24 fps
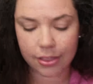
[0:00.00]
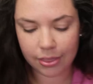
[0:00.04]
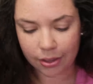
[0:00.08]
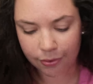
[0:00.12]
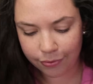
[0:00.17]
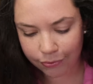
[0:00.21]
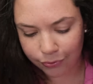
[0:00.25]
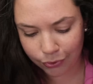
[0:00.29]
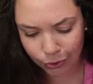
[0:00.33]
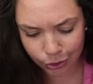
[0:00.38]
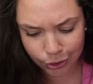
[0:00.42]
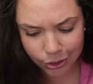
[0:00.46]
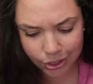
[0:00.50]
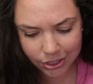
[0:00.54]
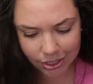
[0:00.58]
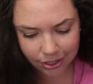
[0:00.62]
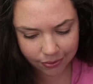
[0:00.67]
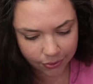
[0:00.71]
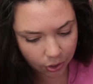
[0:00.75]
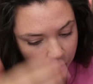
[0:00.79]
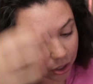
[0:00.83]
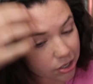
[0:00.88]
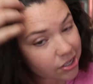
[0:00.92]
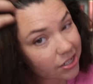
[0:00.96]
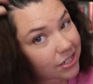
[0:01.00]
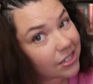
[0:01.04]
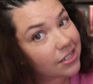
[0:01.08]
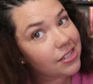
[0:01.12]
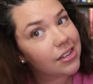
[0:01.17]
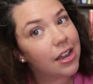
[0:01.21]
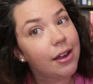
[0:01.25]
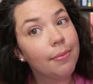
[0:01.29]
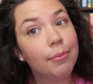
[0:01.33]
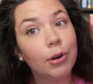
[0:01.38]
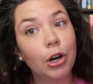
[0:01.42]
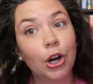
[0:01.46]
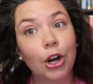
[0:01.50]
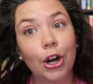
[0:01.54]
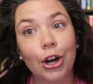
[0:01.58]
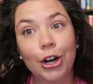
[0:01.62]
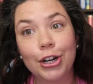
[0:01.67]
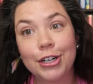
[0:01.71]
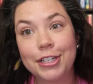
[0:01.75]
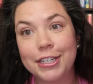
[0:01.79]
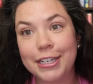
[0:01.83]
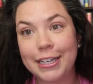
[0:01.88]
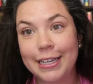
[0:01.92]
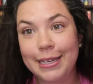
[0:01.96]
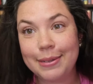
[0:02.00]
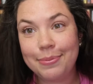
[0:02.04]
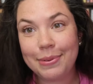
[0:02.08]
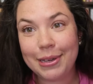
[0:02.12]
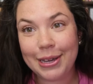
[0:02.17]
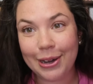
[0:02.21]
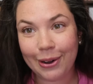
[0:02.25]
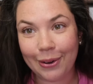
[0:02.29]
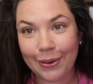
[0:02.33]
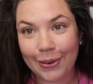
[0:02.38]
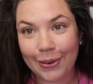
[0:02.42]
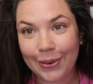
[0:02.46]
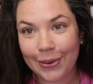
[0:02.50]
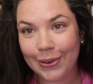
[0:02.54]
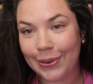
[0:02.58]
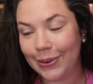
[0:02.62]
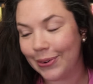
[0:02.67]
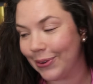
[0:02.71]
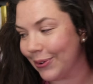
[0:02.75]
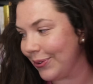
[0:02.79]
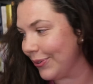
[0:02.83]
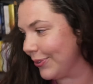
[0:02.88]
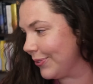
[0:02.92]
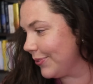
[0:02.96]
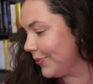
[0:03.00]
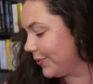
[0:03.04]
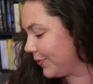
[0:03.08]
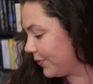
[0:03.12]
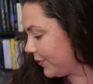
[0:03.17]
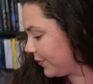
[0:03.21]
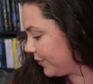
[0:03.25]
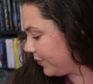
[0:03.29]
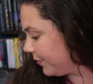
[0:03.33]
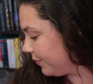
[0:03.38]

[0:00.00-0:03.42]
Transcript: the first of our summer TBRs.